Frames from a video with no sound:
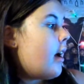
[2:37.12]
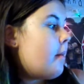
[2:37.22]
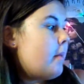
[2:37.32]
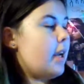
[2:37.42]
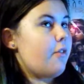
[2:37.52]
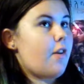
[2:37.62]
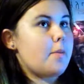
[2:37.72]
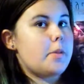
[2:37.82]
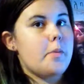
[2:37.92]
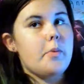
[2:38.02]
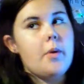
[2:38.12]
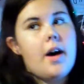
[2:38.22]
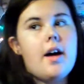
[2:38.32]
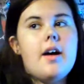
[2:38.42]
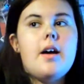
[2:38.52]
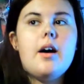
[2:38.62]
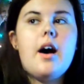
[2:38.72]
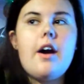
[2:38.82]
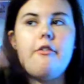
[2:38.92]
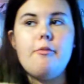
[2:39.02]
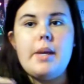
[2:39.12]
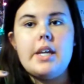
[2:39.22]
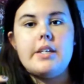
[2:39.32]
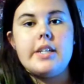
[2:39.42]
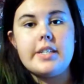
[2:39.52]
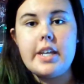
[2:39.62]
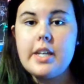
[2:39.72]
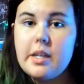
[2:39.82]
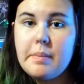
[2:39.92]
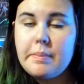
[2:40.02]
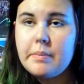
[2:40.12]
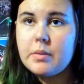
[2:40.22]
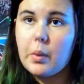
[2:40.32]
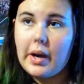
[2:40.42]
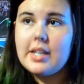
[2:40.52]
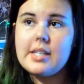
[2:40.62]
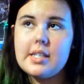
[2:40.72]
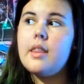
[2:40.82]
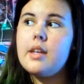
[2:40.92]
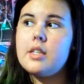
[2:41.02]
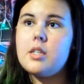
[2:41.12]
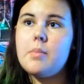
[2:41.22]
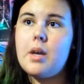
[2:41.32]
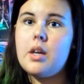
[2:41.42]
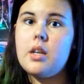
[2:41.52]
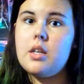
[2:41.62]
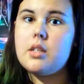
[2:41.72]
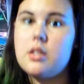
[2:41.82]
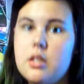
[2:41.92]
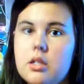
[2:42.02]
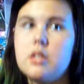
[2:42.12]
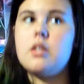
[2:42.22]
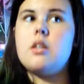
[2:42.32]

Many famous people. Uh, I've met Titanium twice, and that's about it.